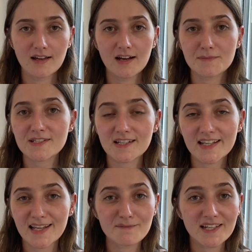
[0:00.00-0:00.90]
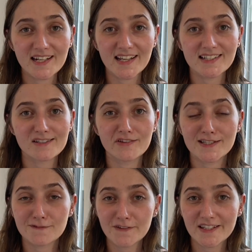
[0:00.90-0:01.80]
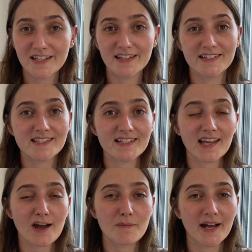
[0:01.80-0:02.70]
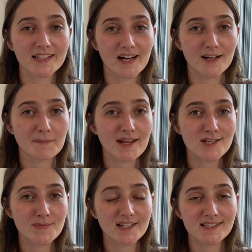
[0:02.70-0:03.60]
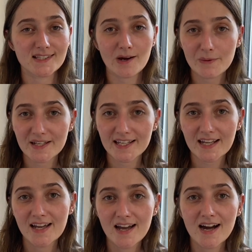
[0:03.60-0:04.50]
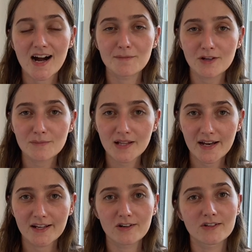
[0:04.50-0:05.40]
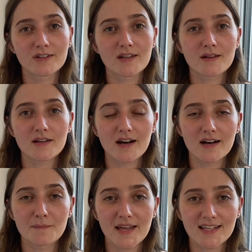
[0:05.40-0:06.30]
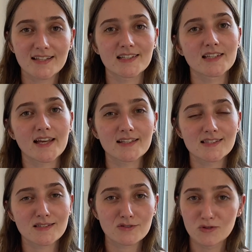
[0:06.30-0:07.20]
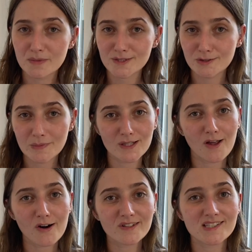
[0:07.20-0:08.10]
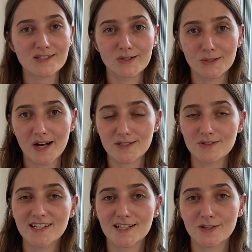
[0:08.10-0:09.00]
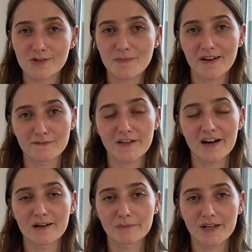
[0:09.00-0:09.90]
I'm just going to keep knitting until these fit and then see how my yarn management is going. I'm not planning on making the legs super long, so I don't need a huge amount of yarn when